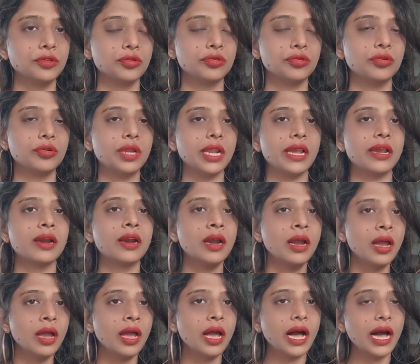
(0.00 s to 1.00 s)
you know, like,
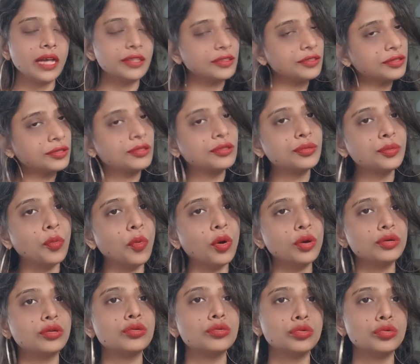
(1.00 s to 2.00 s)
I just
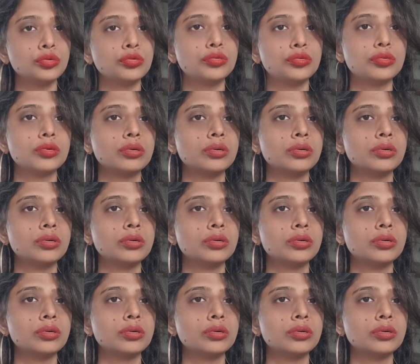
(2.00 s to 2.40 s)
want to do